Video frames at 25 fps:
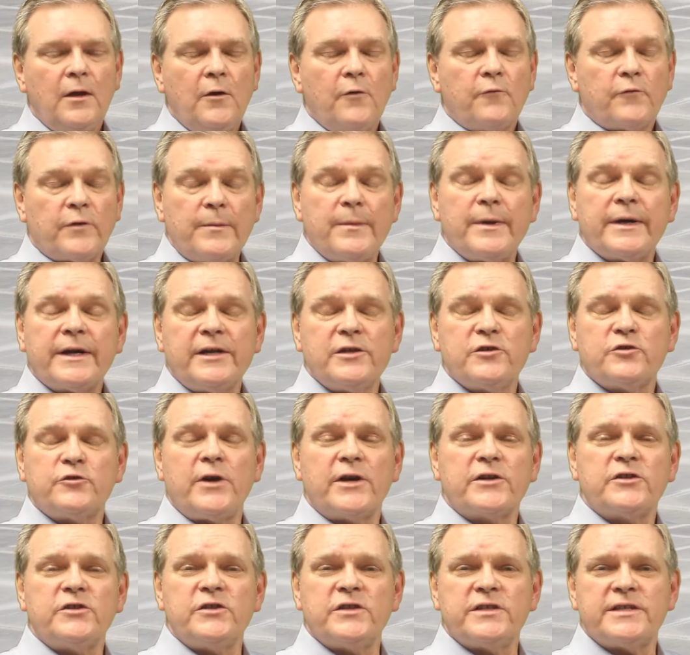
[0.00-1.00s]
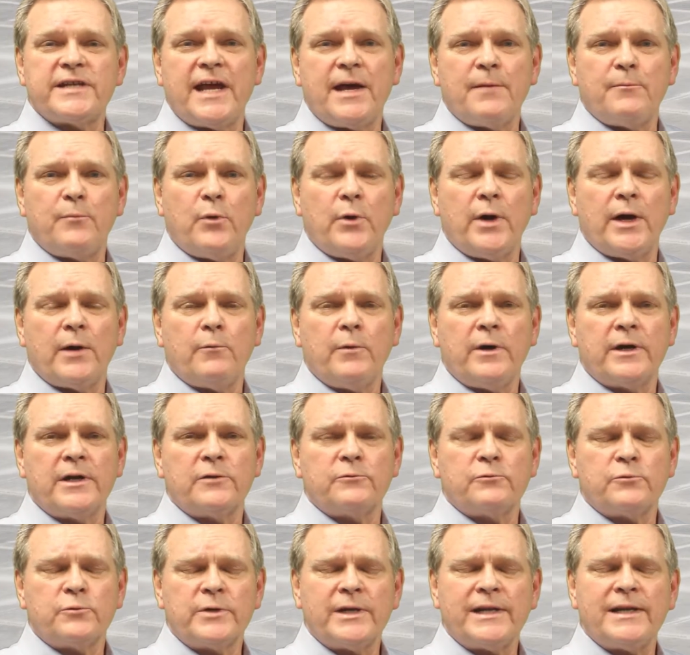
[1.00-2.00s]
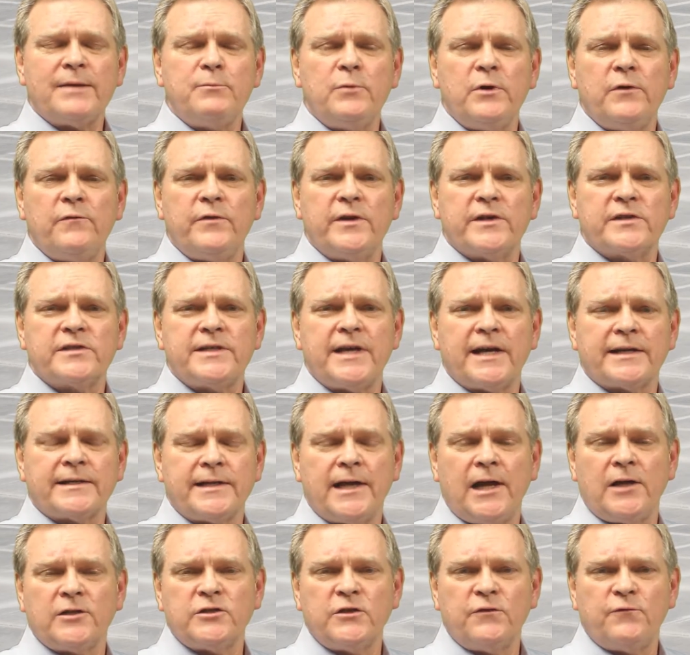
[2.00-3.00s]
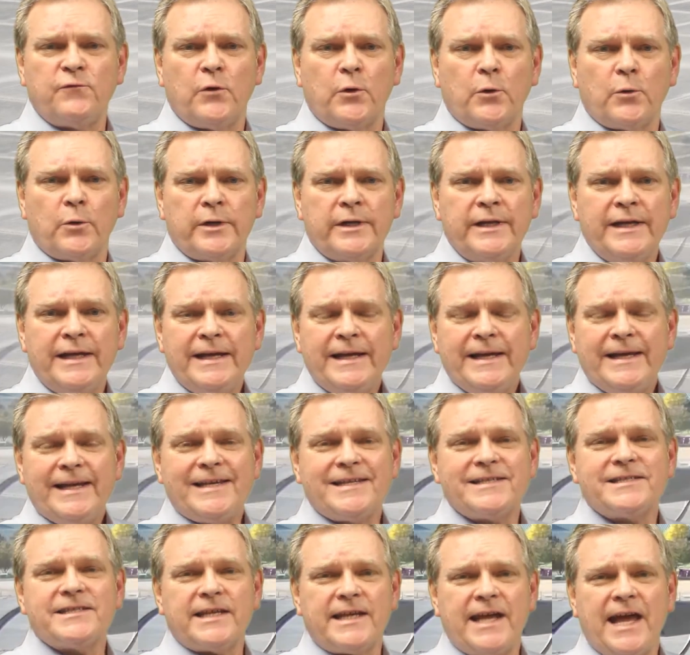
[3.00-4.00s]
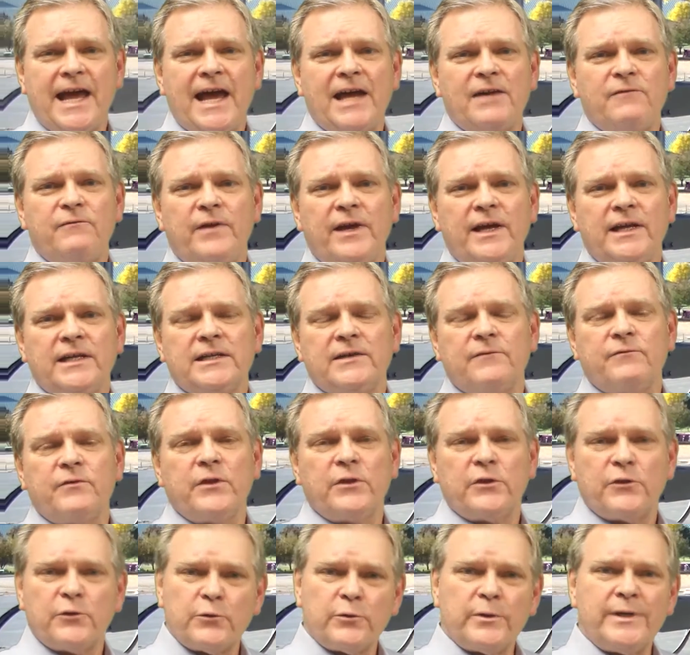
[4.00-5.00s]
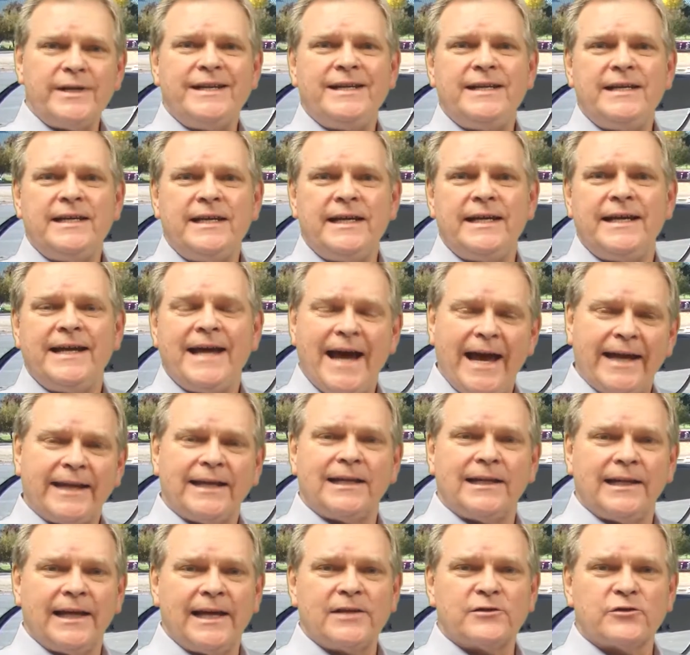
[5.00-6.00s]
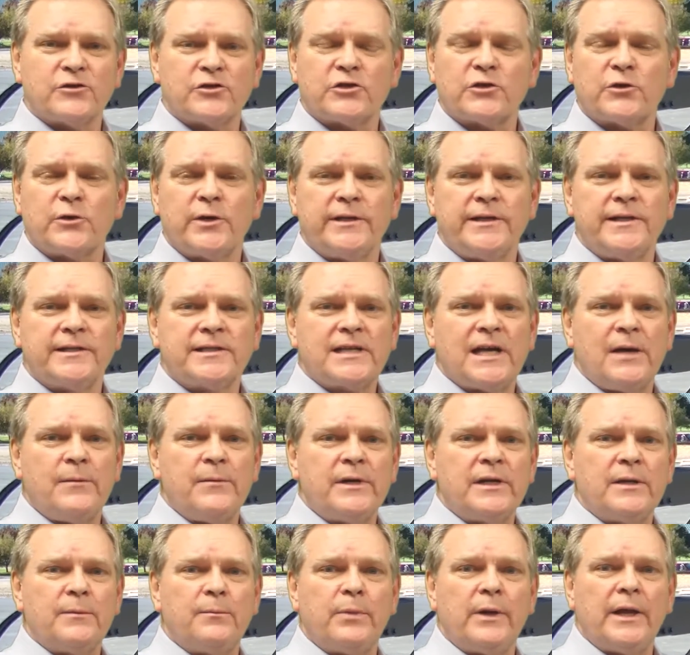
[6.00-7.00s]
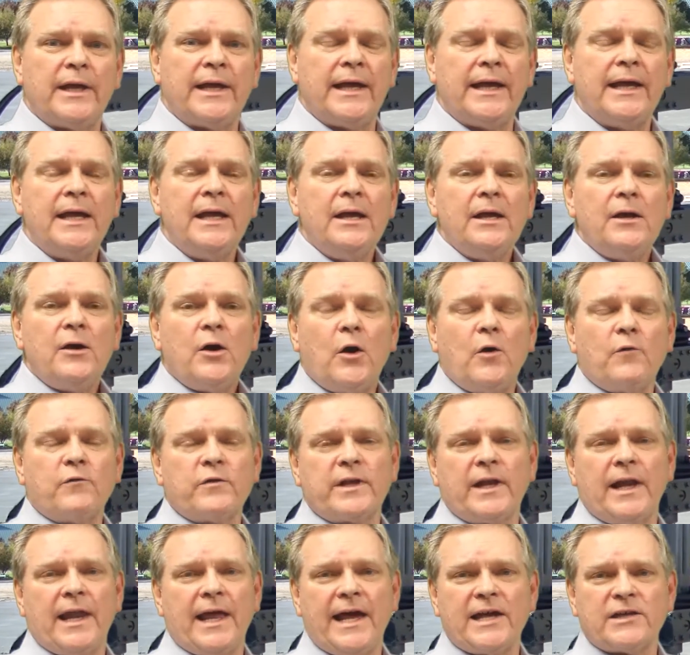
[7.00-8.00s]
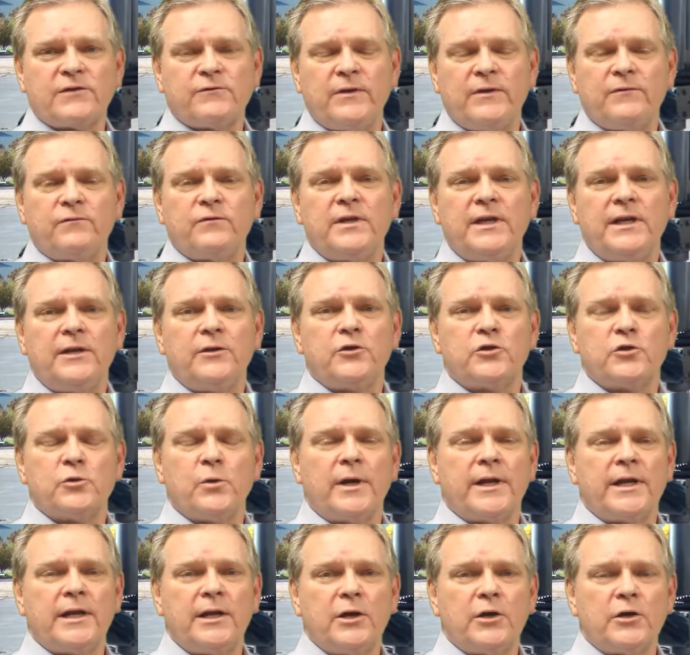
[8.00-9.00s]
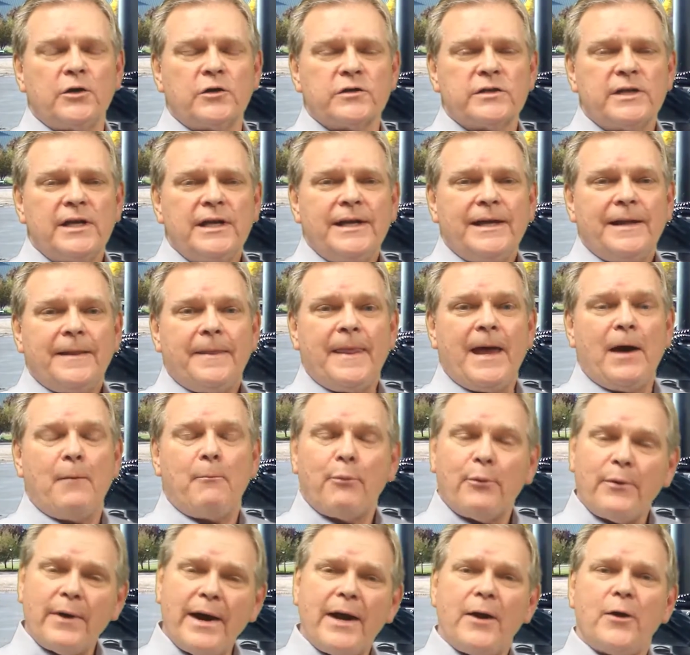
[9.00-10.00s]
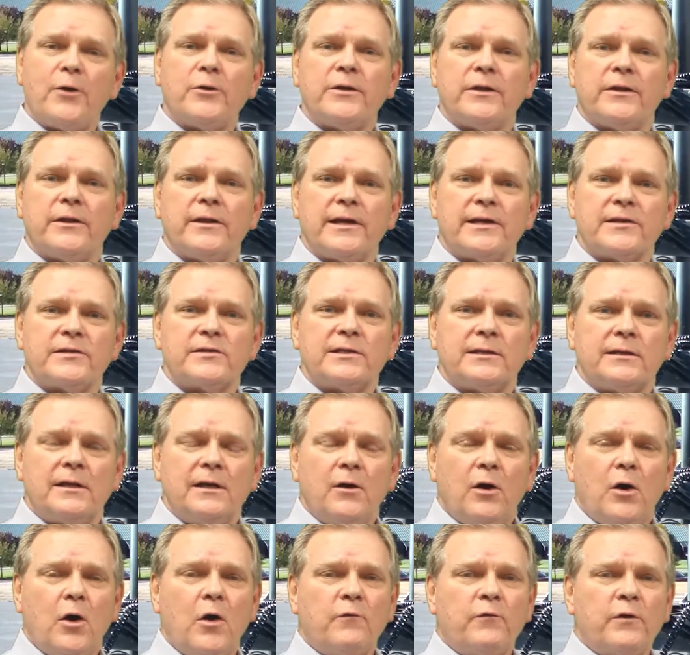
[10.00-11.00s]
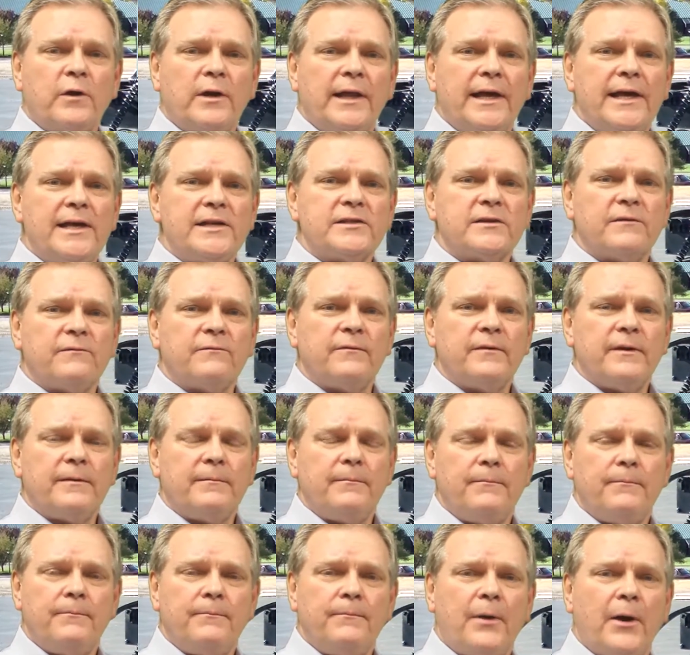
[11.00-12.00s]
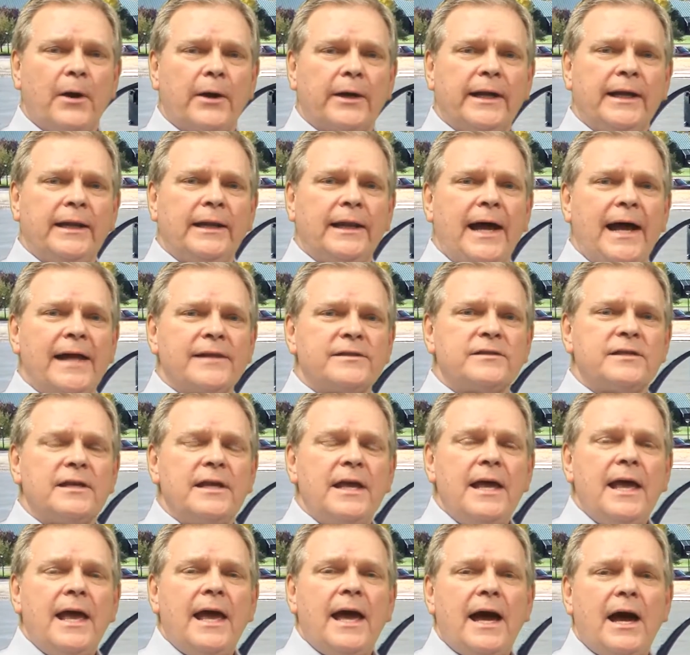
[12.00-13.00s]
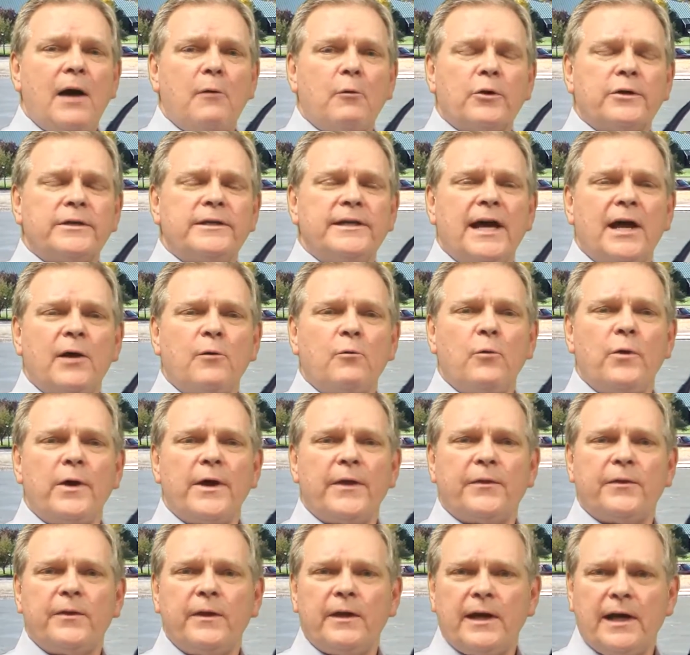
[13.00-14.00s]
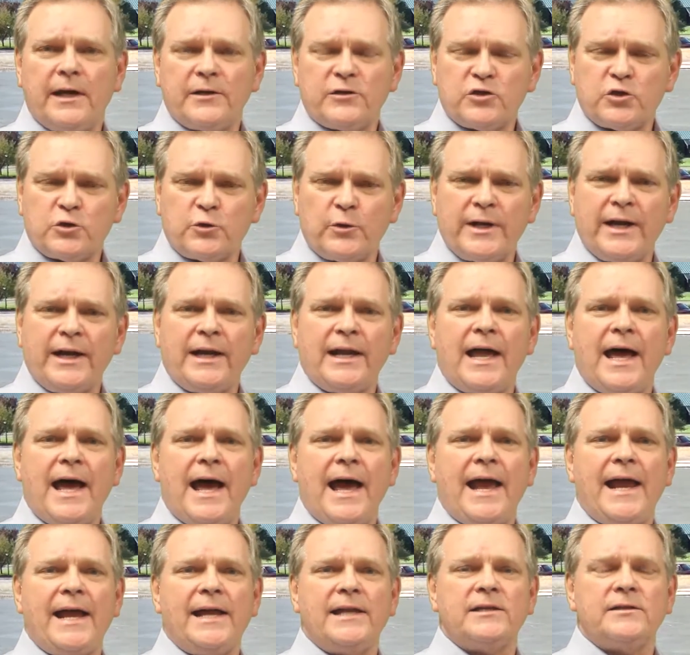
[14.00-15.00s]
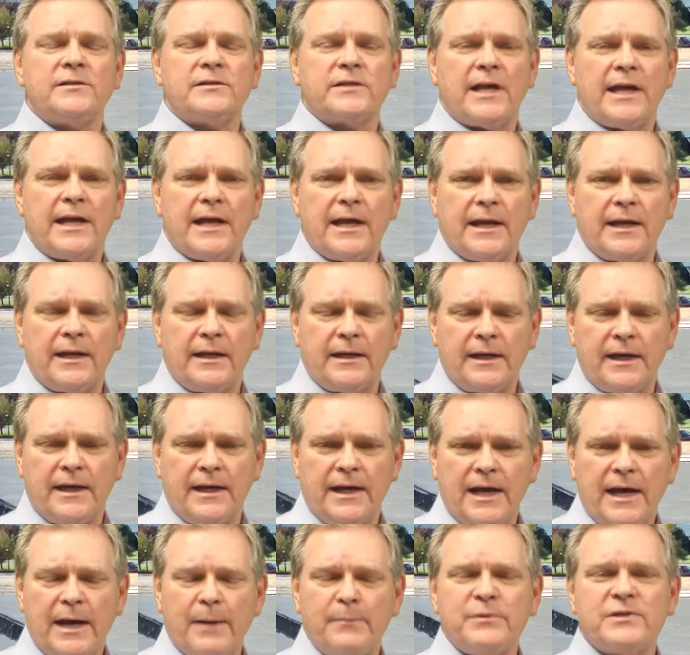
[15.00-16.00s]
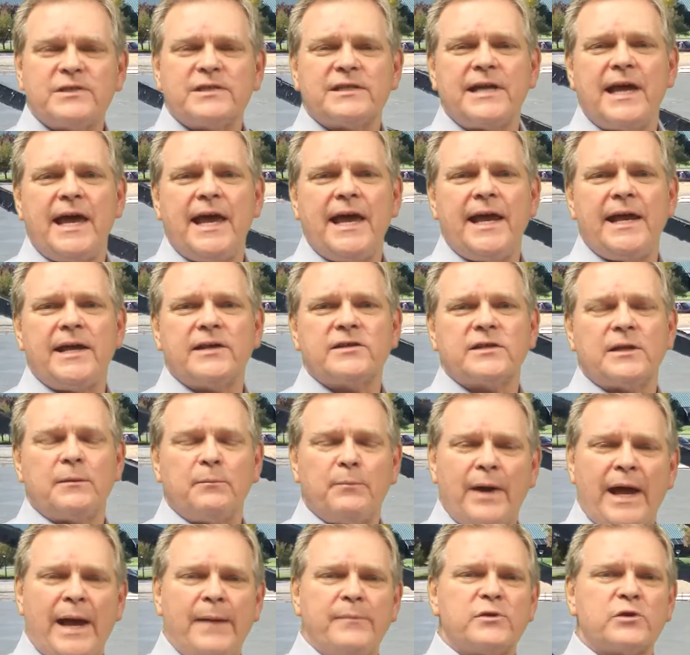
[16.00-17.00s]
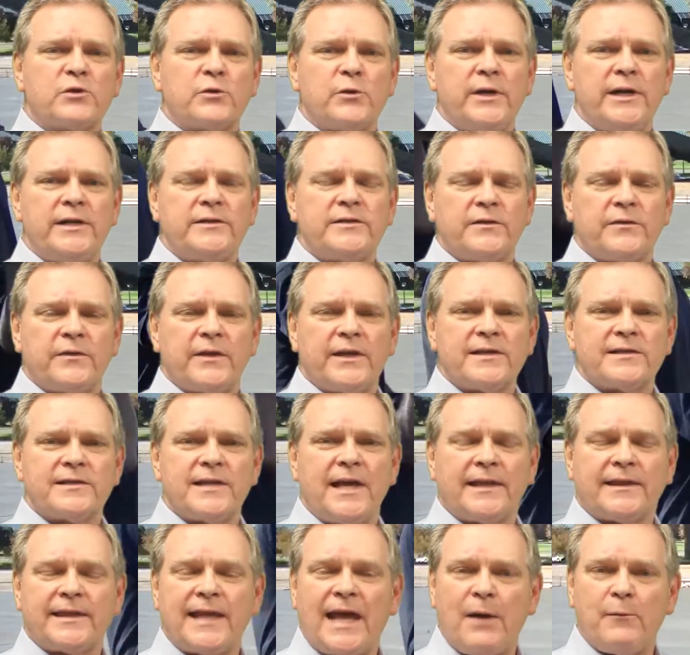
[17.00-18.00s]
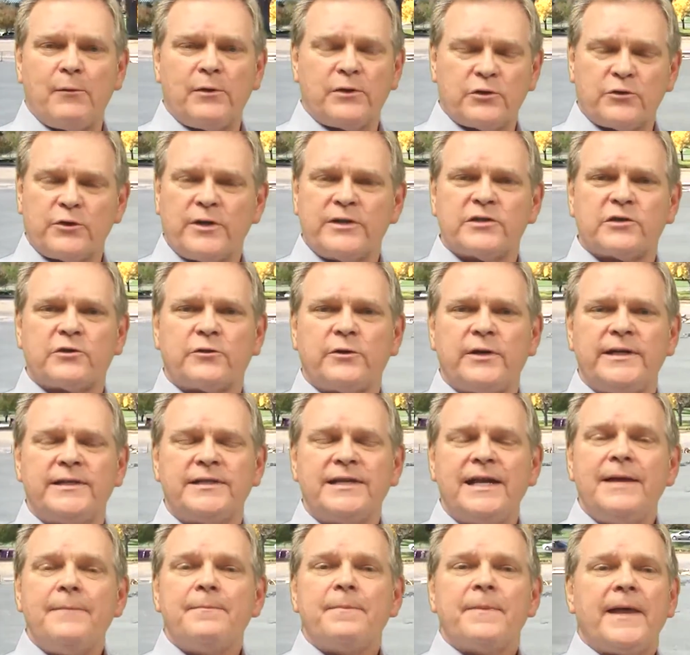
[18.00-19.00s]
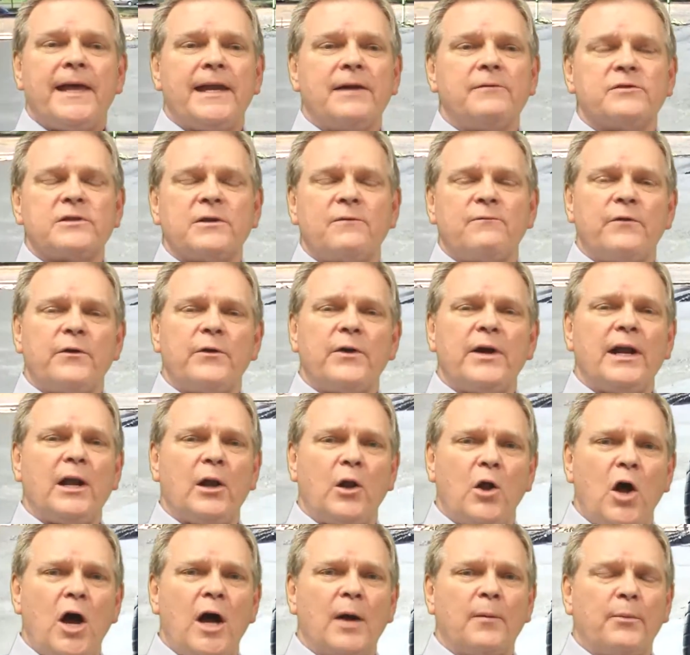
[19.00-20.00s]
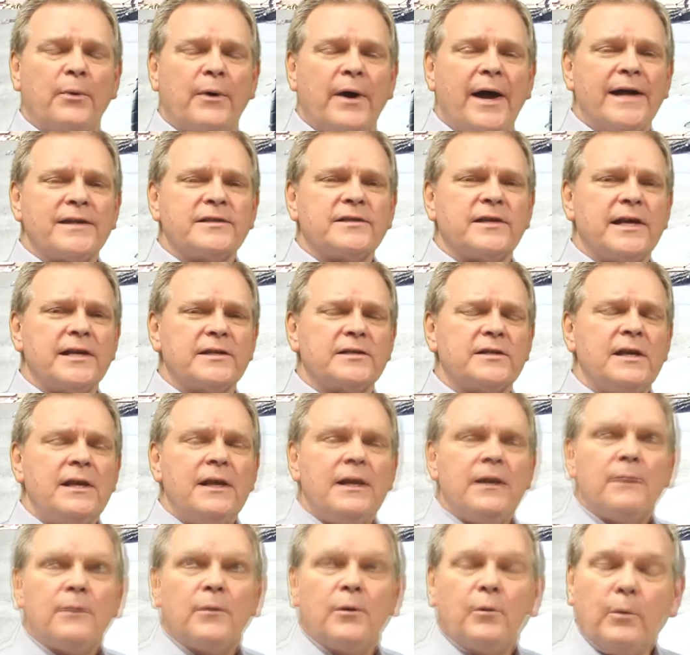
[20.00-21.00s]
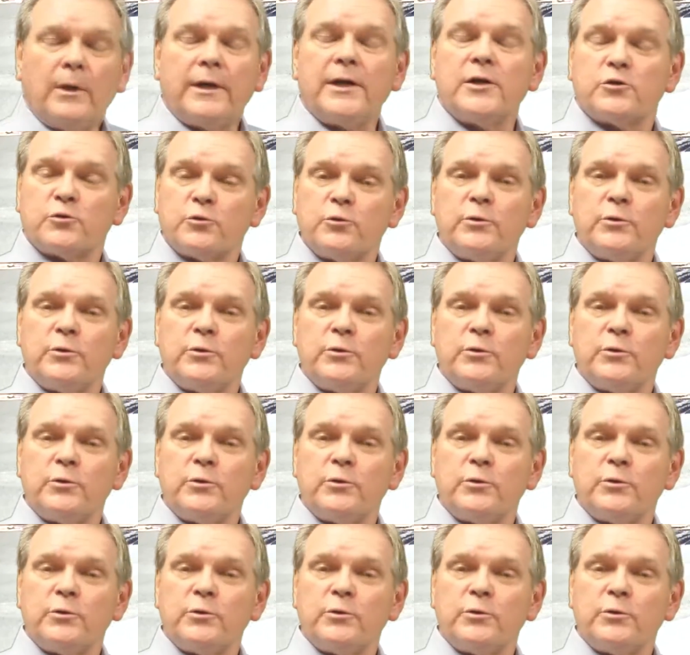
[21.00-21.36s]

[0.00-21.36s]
From a construction standpoint, what had really moved this technology forward is the advent of the 3D guided laser screed that's come into play over the last 15 to 20 years. Now, prior to this, overlays of parking lots were done with string lines and hub stakes and pipe screeds and things like that with truss screeds, and it was a very long process. What has